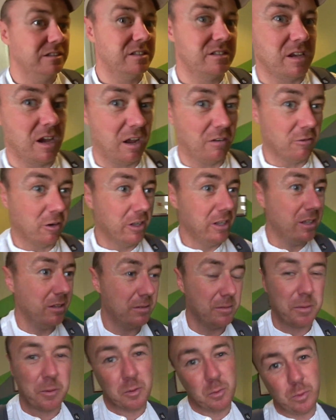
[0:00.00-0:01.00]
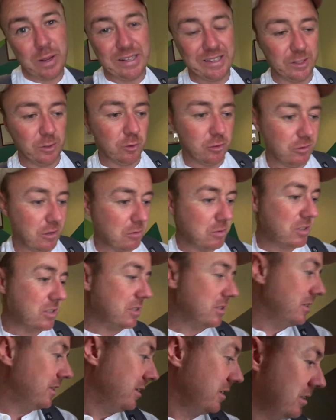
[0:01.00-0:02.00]
It's alright, about
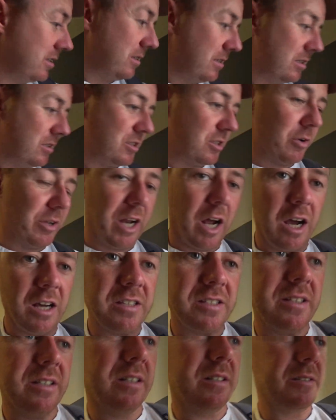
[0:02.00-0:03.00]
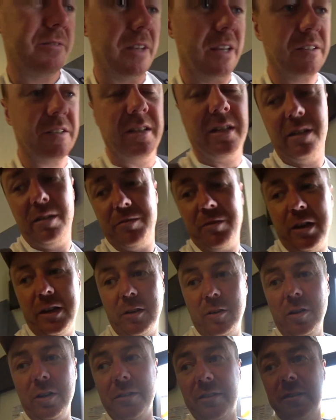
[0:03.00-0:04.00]
€20. Show you the hostel, it's actually very
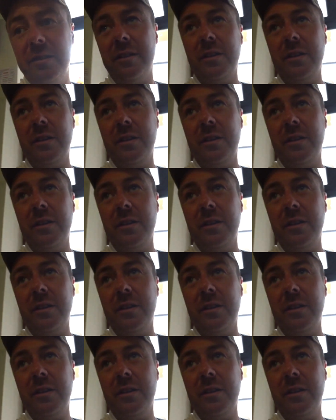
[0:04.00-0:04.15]
good.